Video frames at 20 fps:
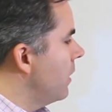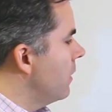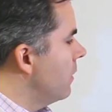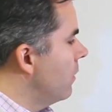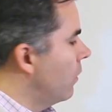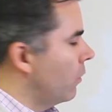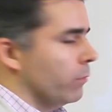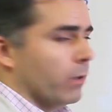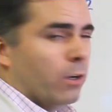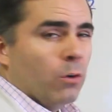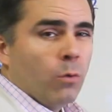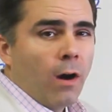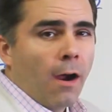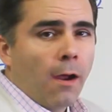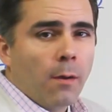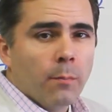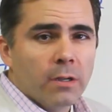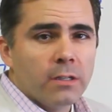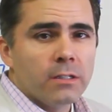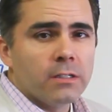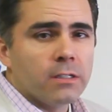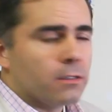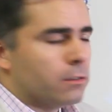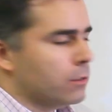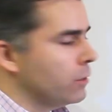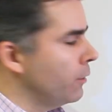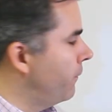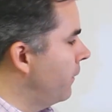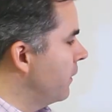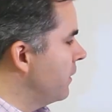or requirements.
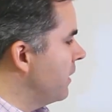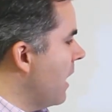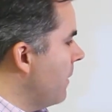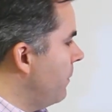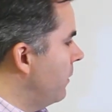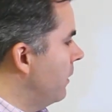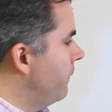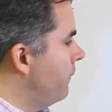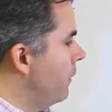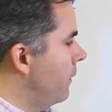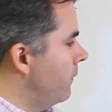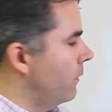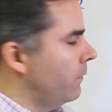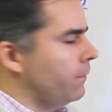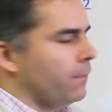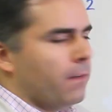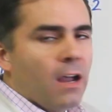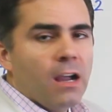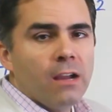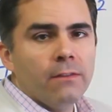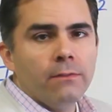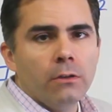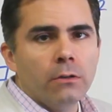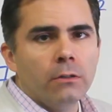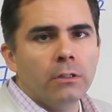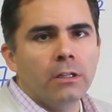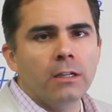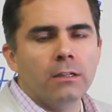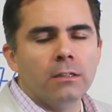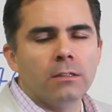So for example, if you have a
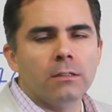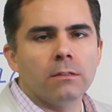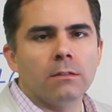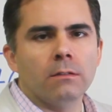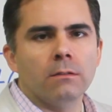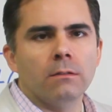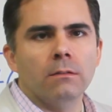5-unit,